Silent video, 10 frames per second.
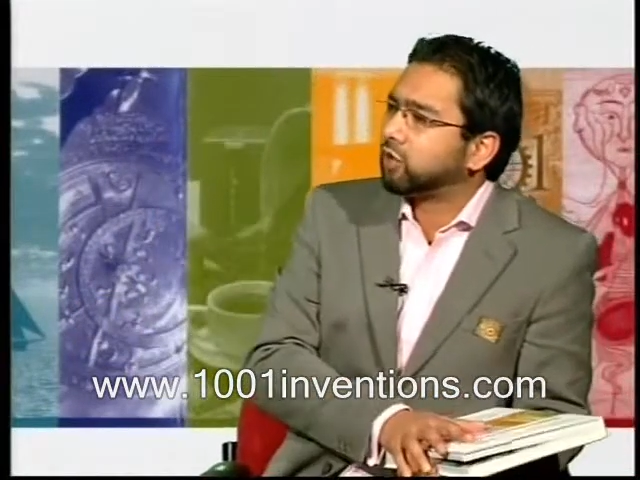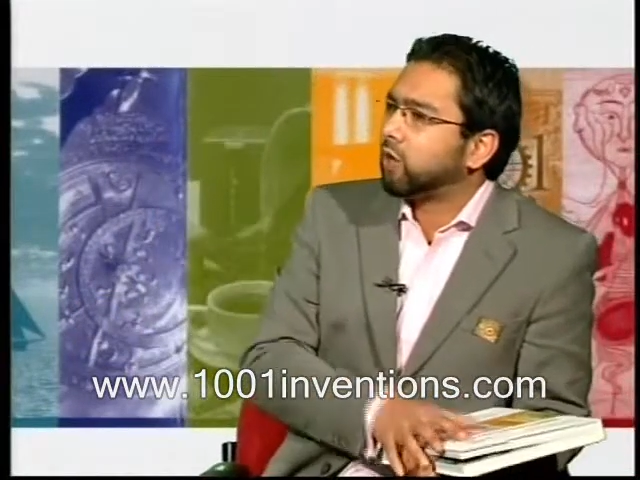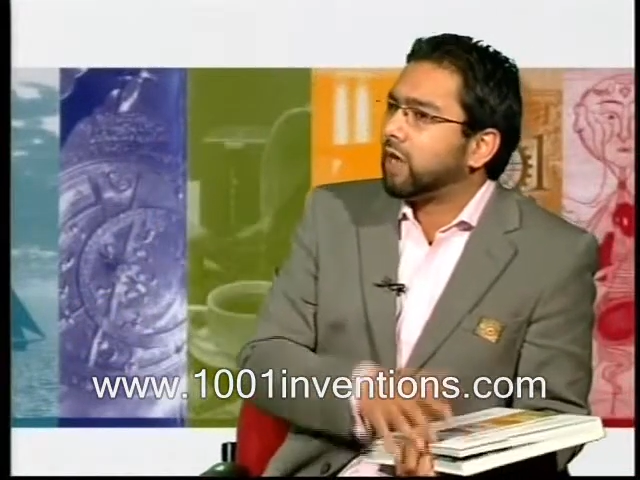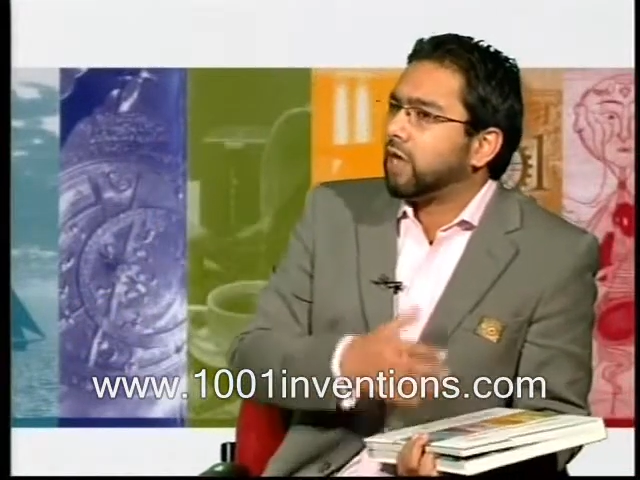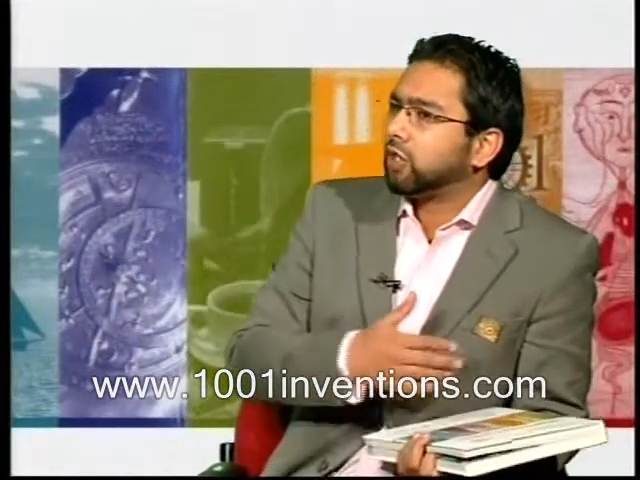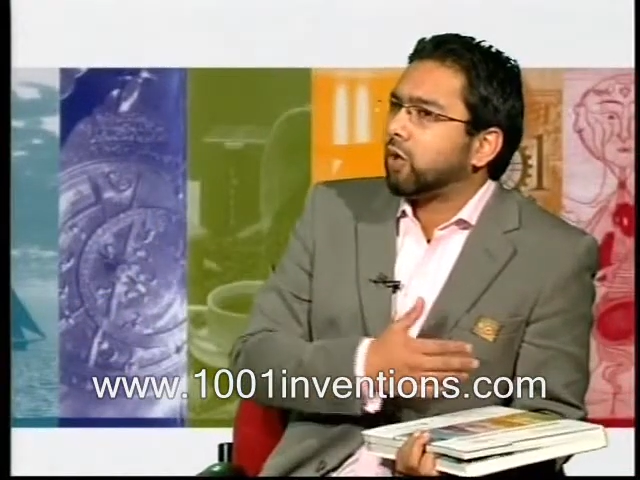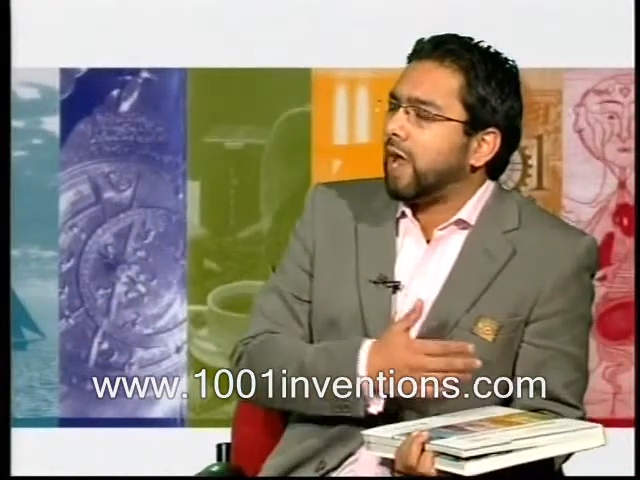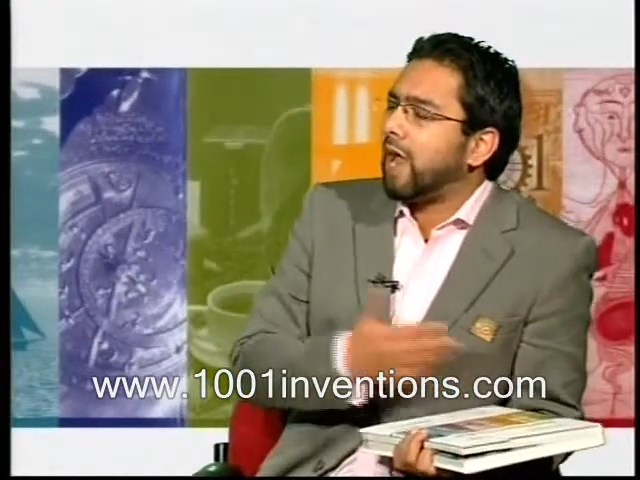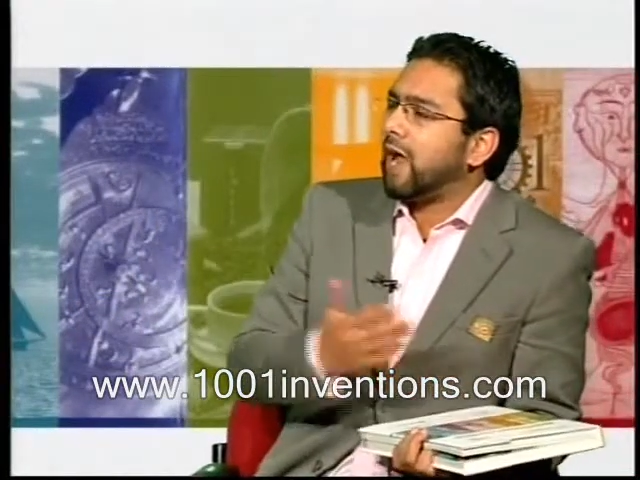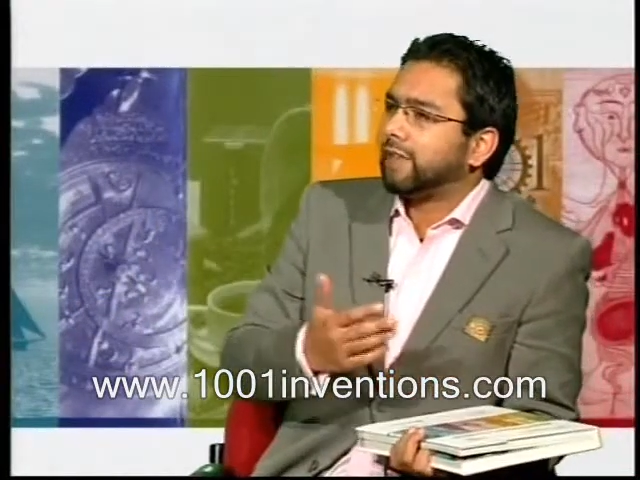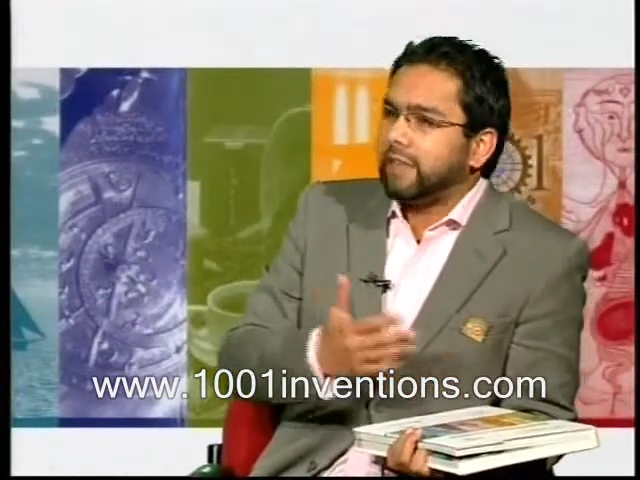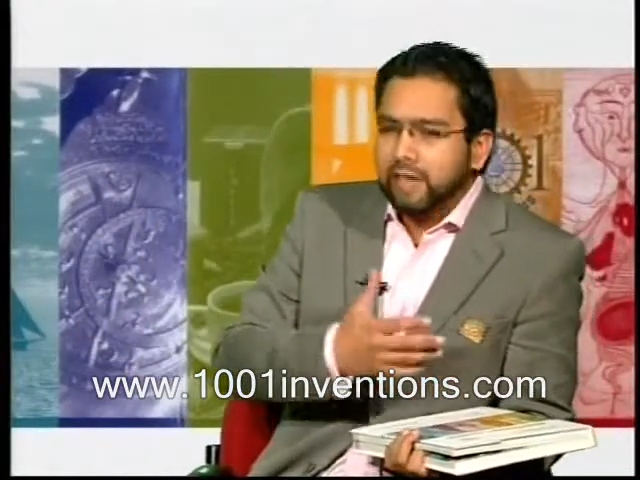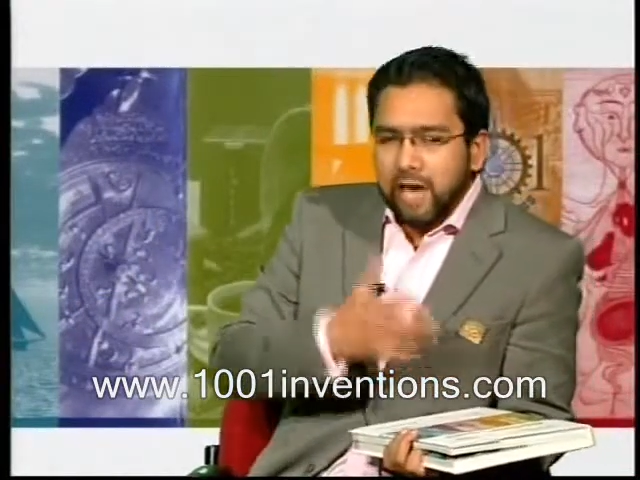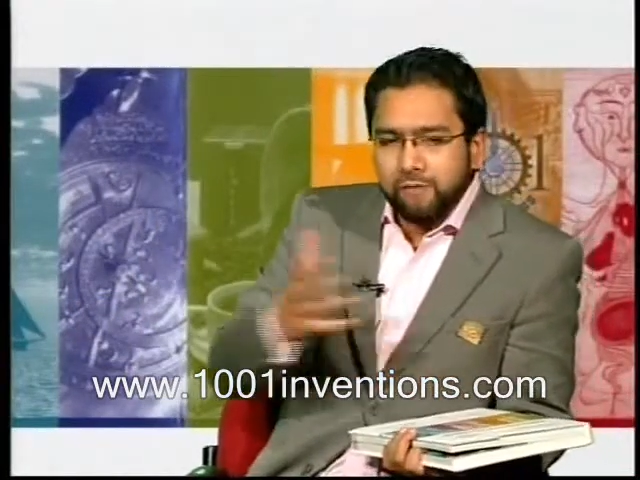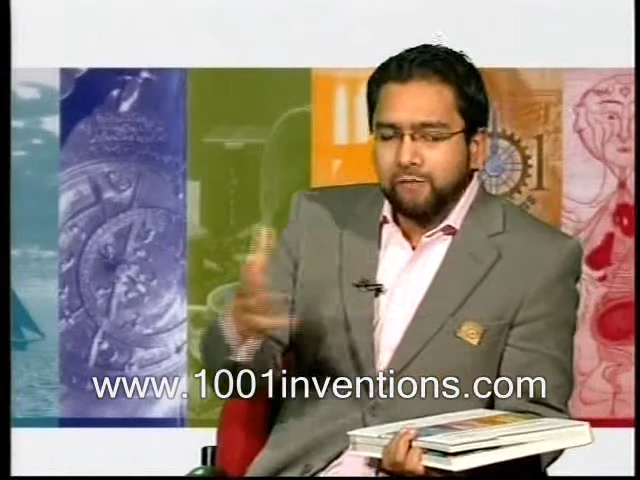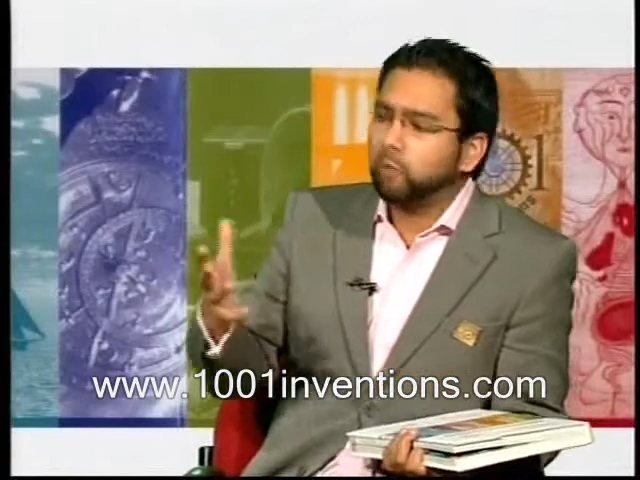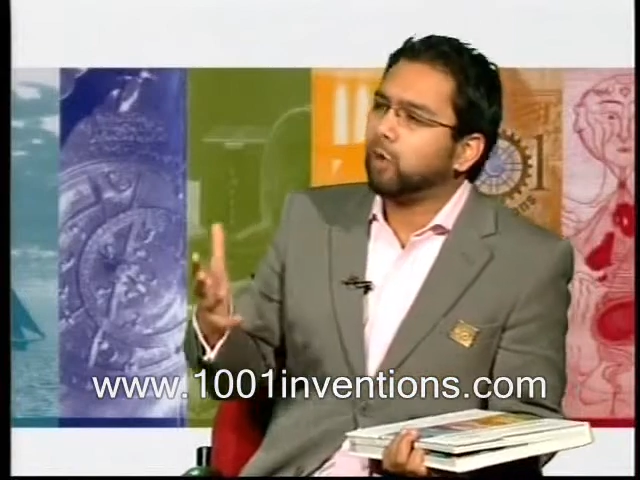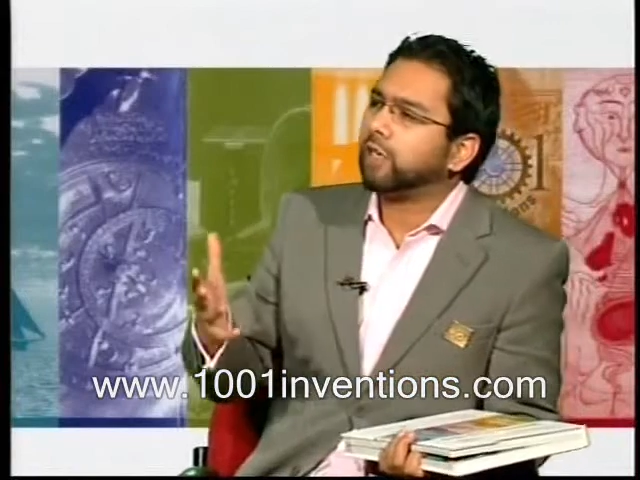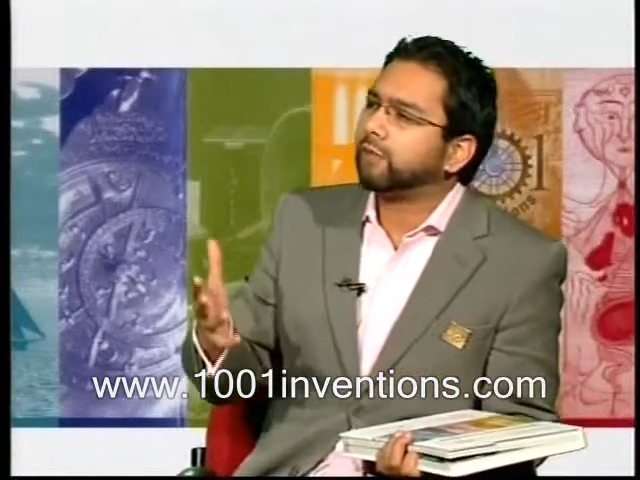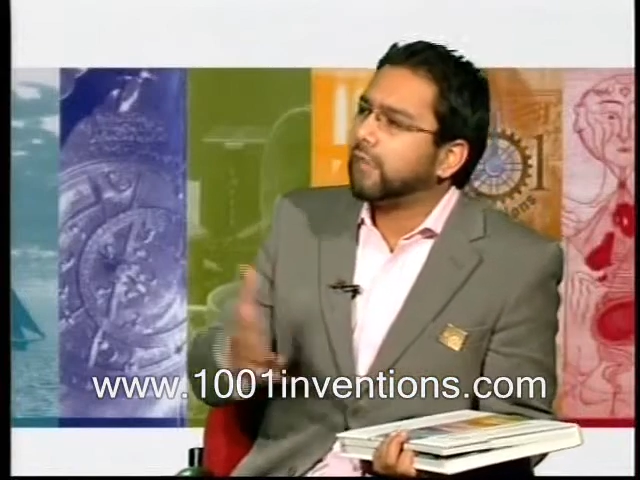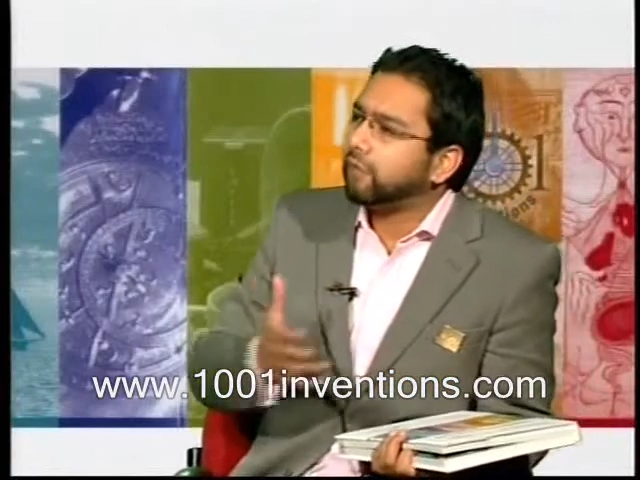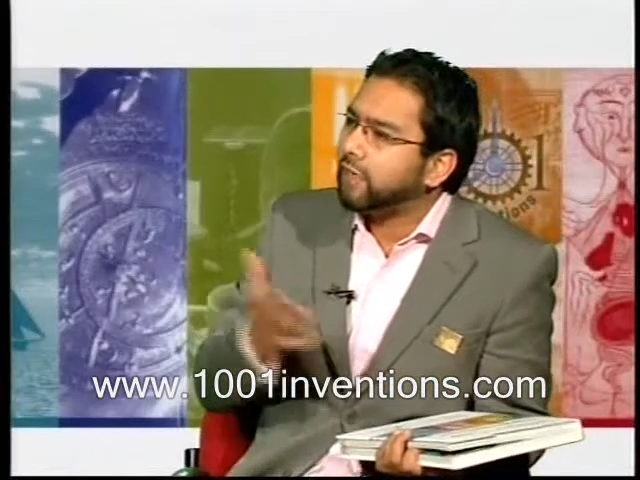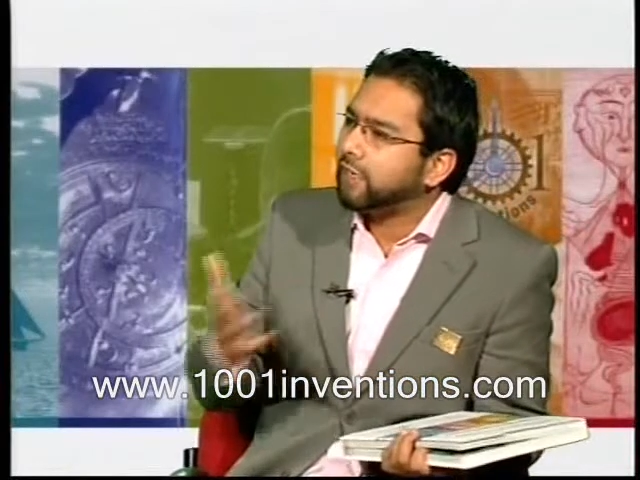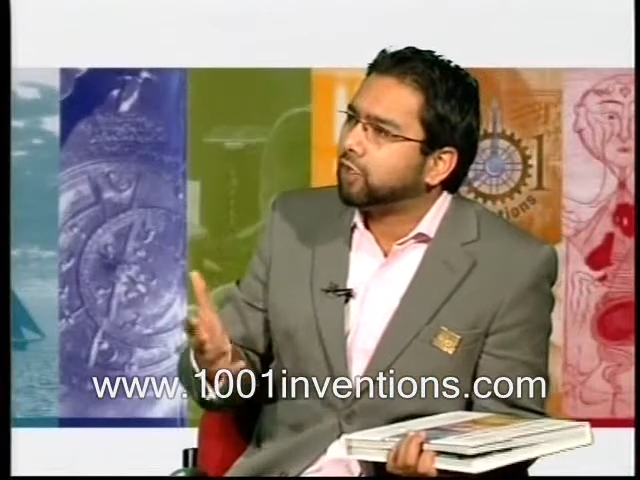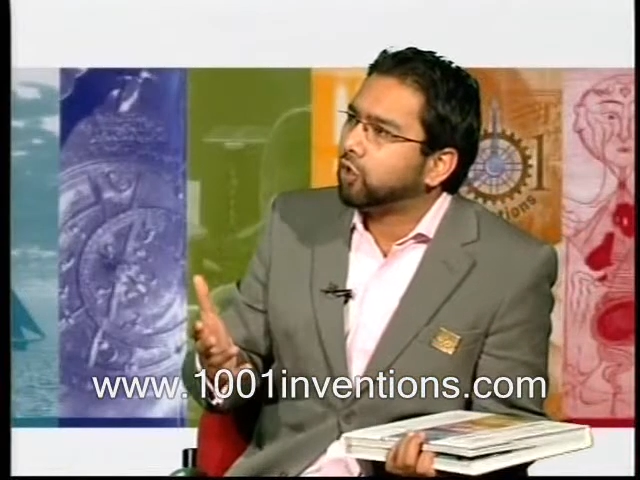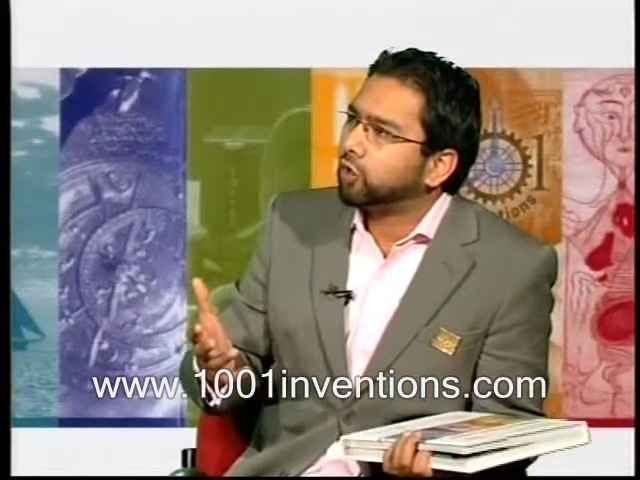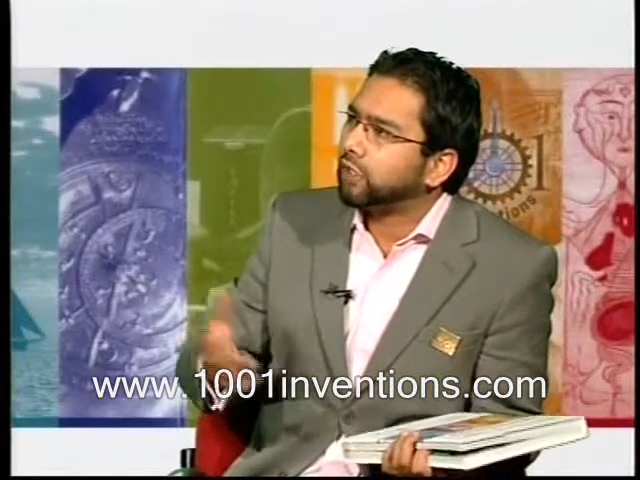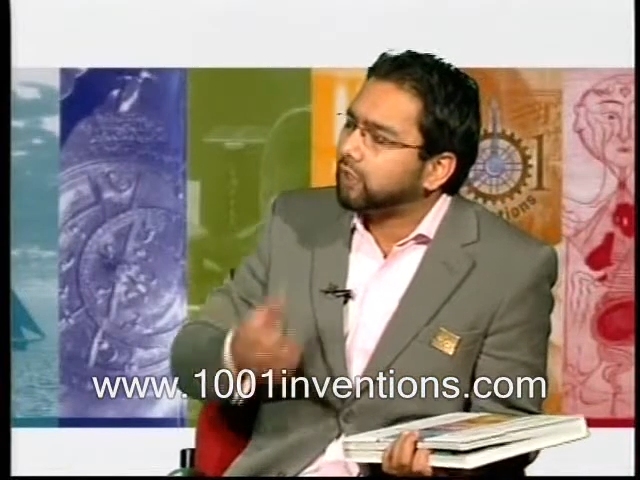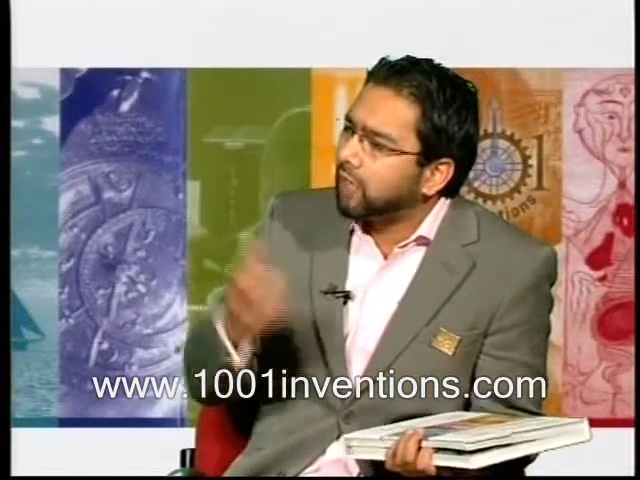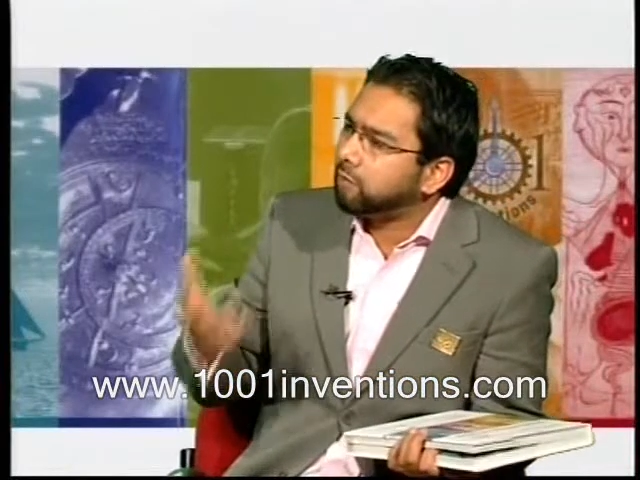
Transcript: So so I think everyone, if they really looked and,